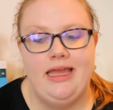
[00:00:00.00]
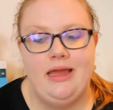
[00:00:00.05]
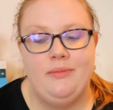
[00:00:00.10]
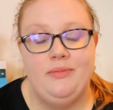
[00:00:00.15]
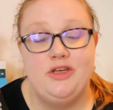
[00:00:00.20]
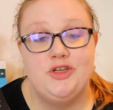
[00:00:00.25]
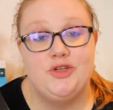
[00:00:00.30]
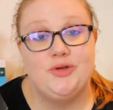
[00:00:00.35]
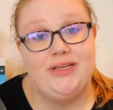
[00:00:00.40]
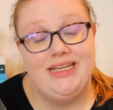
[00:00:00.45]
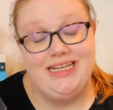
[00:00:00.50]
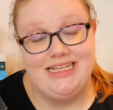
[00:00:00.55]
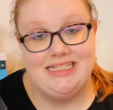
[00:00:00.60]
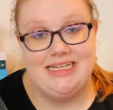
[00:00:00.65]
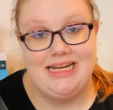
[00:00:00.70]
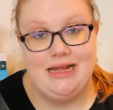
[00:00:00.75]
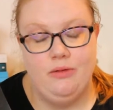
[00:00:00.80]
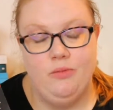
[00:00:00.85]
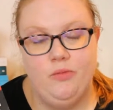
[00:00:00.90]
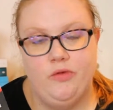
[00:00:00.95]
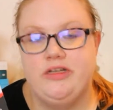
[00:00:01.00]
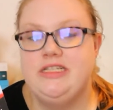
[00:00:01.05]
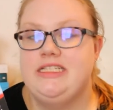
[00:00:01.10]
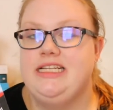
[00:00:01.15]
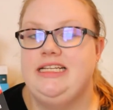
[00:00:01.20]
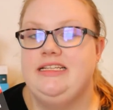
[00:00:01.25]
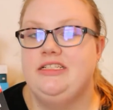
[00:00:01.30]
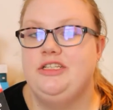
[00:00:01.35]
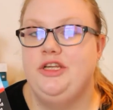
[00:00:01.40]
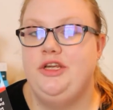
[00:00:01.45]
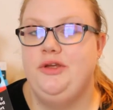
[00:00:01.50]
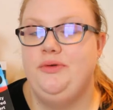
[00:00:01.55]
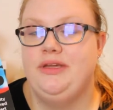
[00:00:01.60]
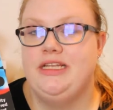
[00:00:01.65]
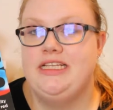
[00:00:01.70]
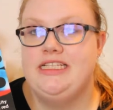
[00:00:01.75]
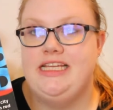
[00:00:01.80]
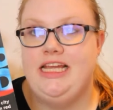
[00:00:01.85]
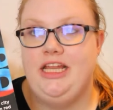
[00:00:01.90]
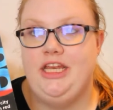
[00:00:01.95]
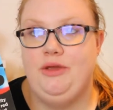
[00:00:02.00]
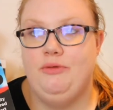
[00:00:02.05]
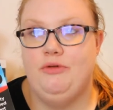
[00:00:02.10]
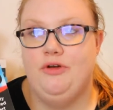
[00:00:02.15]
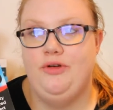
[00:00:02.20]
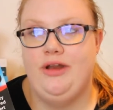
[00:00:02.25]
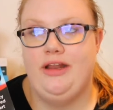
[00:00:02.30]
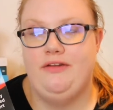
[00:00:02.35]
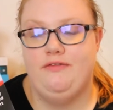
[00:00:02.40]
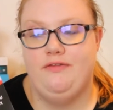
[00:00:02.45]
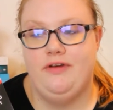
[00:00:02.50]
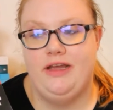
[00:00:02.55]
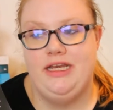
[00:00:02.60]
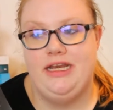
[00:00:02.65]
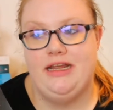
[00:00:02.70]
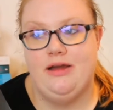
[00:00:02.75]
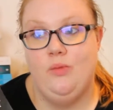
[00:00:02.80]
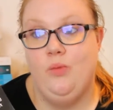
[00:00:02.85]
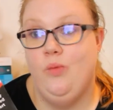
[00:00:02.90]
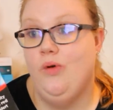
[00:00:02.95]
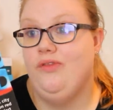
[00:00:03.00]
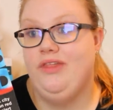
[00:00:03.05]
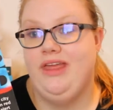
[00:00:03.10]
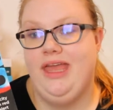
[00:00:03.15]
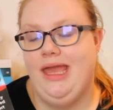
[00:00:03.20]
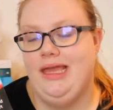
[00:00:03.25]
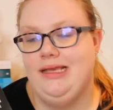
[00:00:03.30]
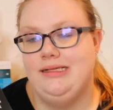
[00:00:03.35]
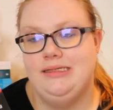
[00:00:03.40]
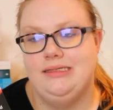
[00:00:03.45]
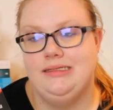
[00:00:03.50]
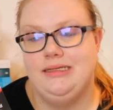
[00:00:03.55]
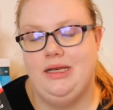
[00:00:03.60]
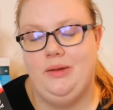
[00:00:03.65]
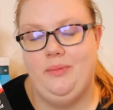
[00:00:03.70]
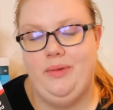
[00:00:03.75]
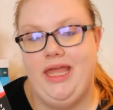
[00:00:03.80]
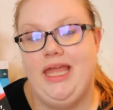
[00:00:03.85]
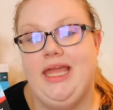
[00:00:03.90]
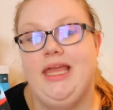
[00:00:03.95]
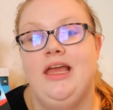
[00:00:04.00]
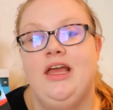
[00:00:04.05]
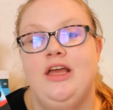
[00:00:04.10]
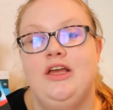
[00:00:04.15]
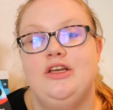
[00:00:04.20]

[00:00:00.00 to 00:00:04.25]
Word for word: am intrigued now and wanting to continue on and find out what the case is going to be.